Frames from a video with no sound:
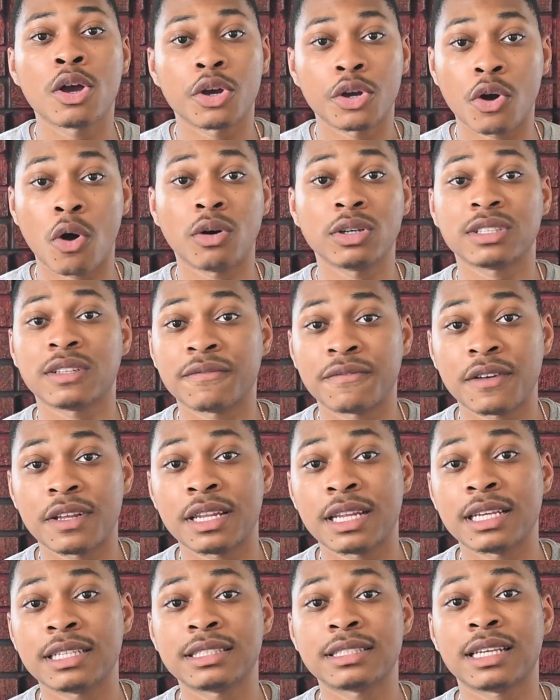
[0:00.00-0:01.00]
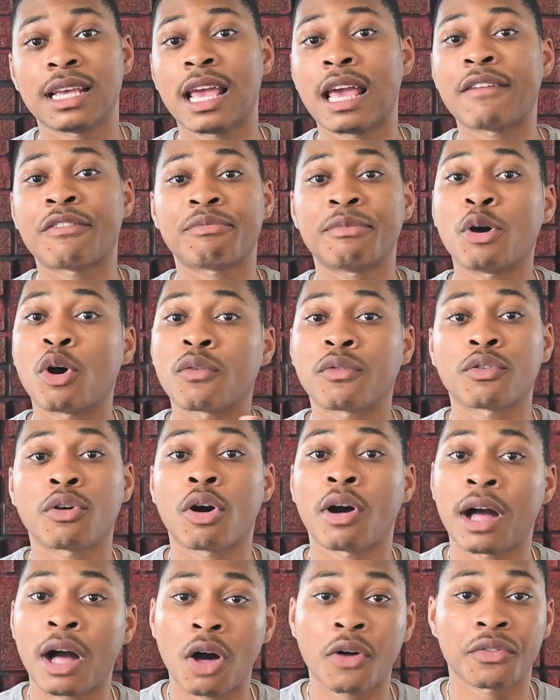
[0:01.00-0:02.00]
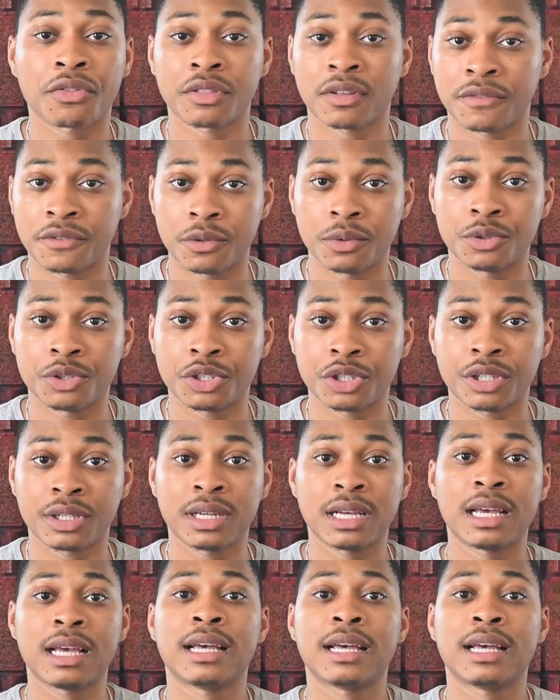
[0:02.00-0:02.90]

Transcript: goals in fitness and for my overall health in the future.